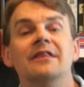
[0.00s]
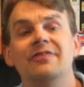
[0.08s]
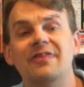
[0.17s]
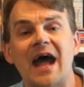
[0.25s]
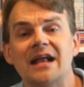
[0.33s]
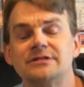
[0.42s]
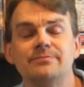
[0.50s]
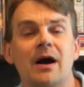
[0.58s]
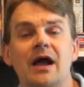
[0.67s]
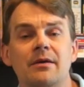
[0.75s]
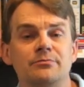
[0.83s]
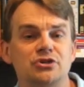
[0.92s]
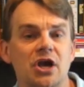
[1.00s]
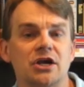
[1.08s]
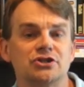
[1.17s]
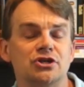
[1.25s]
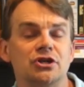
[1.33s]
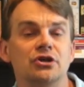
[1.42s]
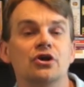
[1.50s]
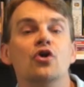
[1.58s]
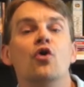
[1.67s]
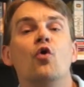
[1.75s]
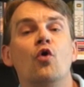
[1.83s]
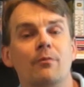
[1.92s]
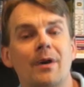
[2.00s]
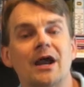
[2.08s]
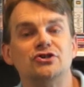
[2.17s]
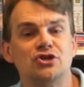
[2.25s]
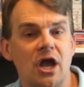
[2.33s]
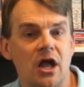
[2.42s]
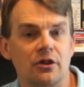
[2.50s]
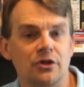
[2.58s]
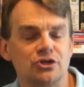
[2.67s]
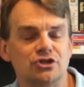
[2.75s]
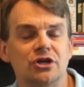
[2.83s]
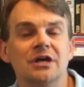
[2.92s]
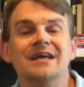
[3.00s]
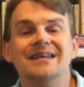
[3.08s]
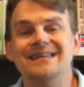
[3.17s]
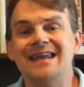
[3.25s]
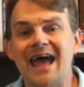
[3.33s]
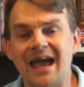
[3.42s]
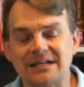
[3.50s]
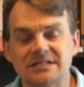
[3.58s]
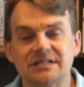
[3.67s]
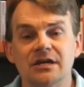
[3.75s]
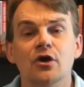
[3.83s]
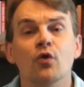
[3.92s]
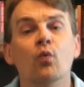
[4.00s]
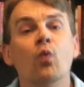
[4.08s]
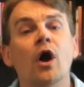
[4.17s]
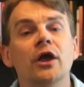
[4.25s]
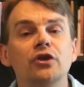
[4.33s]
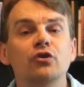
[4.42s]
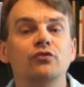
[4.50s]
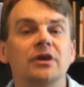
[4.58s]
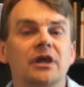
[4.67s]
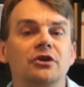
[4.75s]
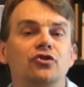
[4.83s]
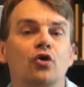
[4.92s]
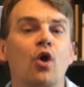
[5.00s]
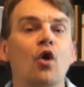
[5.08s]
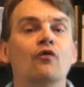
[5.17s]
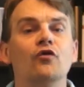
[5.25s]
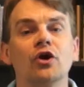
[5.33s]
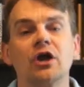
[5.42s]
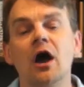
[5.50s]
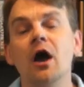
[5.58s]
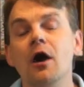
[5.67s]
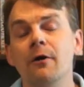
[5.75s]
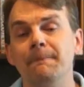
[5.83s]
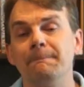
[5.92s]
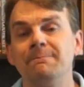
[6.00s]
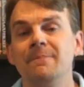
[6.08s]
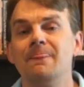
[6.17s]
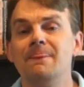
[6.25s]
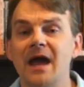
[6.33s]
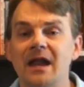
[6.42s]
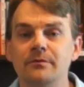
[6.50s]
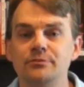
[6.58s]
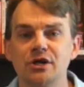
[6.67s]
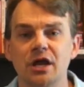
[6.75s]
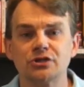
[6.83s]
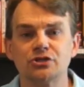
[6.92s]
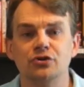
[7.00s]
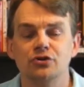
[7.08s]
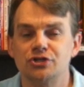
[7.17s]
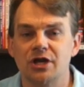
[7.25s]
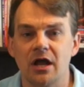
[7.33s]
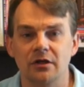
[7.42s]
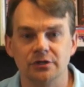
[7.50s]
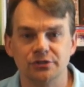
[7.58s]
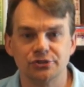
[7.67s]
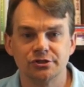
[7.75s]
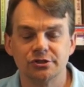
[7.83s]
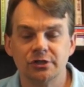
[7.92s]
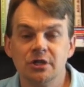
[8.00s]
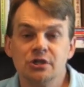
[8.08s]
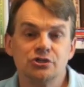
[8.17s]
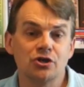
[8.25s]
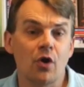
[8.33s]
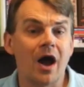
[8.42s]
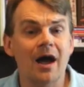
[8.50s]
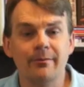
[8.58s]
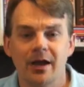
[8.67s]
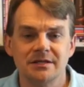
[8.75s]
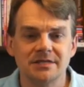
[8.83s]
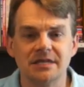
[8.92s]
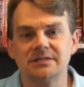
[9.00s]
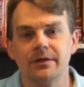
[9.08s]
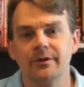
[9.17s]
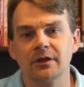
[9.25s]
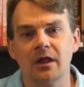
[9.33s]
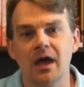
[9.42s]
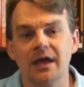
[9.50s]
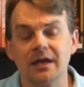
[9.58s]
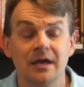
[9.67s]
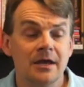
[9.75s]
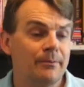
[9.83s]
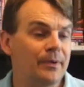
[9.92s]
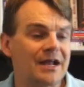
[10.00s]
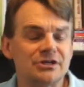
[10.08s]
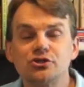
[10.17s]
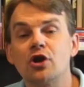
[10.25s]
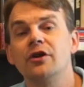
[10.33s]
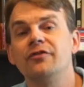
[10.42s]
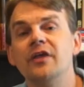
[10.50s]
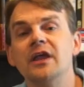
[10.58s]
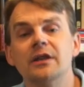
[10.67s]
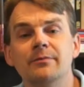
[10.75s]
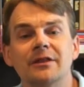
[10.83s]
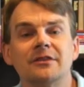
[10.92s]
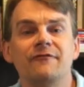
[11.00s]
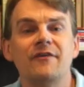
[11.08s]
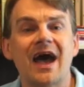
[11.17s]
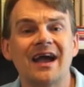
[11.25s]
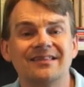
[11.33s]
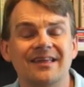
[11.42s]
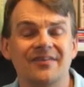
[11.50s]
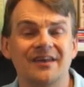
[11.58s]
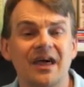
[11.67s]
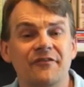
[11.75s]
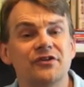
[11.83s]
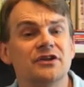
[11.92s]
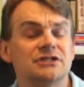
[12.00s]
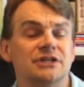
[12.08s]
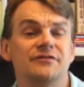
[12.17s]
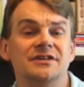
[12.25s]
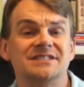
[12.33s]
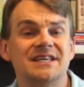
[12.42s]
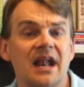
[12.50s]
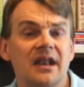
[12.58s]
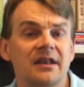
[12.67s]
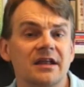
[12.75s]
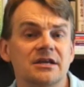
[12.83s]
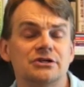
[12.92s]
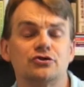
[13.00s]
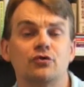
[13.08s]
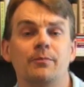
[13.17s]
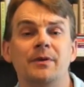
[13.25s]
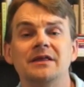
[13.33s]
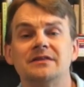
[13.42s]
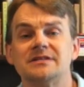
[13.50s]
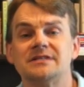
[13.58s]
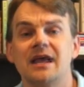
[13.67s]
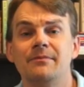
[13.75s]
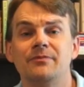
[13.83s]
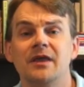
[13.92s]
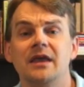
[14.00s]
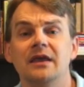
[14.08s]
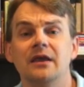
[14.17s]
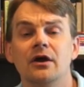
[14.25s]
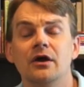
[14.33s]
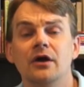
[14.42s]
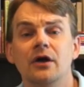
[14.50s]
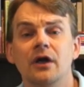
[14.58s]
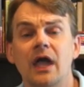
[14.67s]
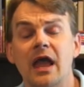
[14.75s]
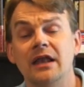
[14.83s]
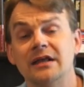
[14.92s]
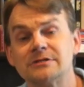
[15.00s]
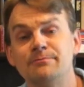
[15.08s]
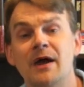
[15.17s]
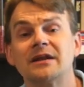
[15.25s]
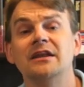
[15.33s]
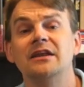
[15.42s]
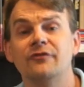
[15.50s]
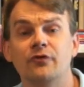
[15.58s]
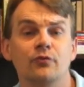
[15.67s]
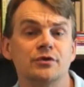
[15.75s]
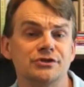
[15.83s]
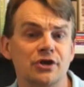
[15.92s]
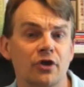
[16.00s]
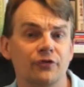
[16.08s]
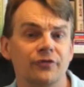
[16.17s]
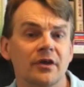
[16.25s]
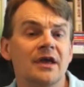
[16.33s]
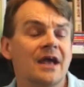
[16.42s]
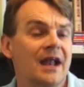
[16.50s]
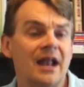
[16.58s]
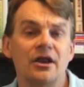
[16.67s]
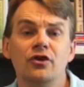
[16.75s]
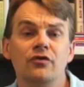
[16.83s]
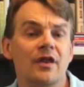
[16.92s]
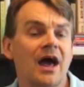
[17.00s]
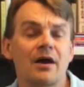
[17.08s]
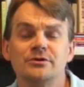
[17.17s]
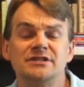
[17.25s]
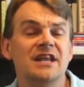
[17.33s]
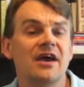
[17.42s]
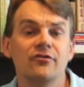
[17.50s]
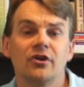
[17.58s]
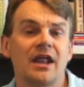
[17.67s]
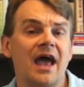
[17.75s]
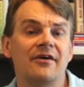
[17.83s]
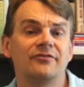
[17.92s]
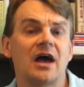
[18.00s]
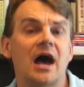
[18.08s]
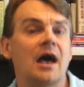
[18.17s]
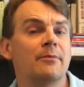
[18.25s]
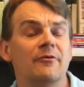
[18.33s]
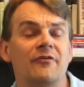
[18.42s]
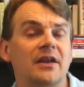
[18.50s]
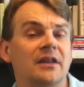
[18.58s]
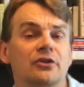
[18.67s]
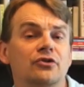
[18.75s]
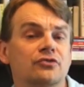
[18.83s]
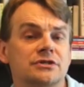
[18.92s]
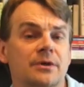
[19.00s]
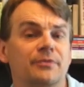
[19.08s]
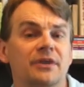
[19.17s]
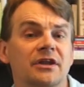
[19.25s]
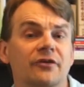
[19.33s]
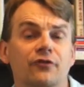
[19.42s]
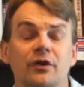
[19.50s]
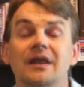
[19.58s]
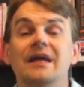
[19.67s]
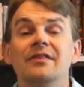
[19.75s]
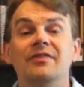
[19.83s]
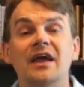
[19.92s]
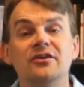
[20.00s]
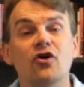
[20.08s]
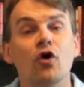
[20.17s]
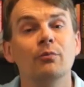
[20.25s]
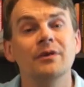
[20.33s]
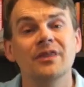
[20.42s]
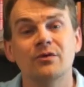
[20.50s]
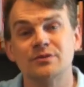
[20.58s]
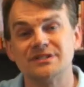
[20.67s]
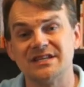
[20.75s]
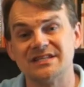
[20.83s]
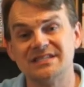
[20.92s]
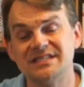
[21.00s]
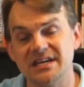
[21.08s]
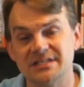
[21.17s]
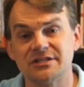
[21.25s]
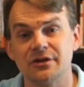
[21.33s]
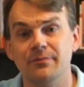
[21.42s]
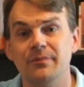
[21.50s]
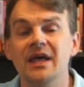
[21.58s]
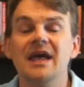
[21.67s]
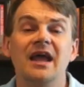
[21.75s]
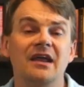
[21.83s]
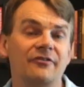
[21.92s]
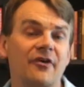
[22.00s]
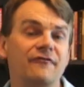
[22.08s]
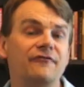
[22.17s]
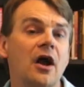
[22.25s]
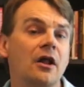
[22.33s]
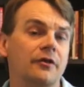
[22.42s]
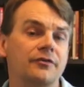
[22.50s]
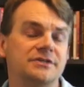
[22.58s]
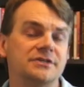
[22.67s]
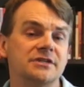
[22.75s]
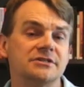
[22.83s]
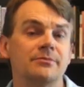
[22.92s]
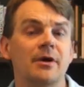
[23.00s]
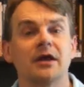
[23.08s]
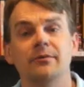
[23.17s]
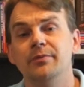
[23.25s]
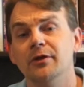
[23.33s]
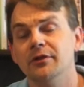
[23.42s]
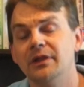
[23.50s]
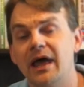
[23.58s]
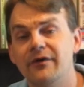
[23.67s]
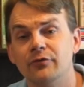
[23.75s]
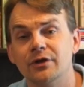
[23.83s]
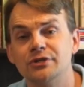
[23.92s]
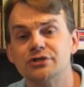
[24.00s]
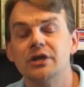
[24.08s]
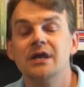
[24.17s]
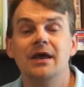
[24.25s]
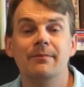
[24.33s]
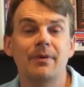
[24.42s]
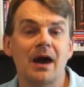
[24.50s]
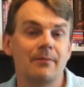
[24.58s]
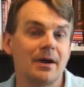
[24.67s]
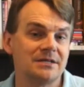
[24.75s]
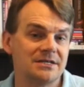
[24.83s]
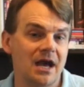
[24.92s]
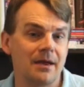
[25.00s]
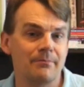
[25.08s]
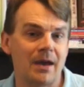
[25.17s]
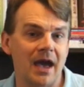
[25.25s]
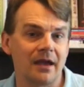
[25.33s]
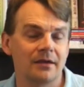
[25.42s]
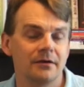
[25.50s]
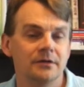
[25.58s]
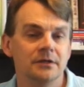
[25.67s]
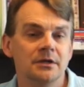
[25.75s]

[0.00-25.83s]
That's my objection or my challenge. Next, what you did to overcome that objection or challenge. So I might say something like, but I started thinking about the fact that the definition of insanity is to repeat the same thing and expect a different result. And I knew that I was never going to have time if I didn't do something different. They told me there was a system, and if I followed the system, I could build leverage and buy my time back.